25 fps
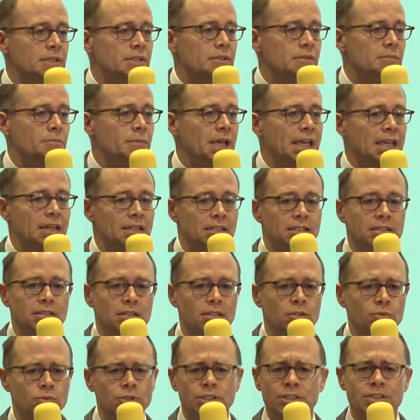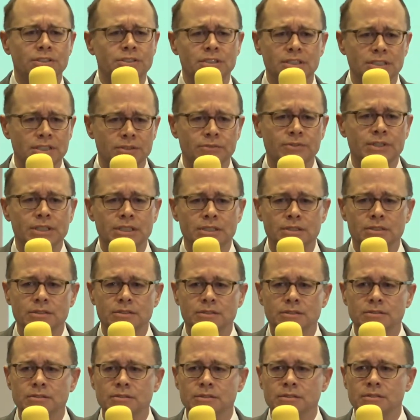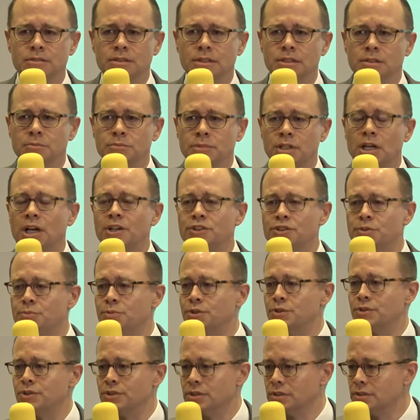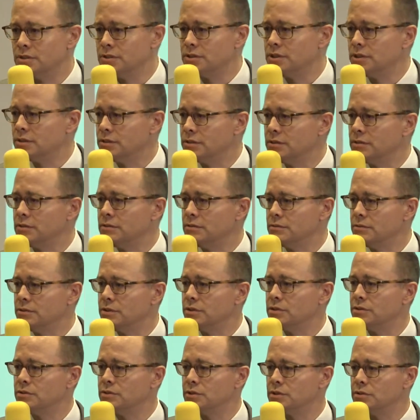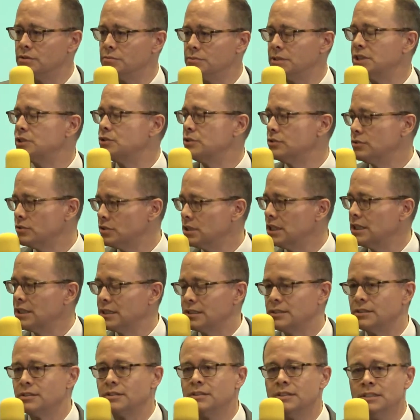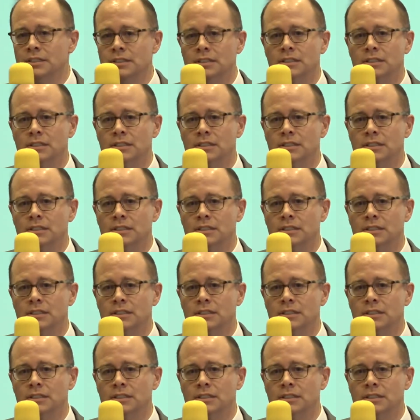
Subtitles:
make a really significant contribution to issues like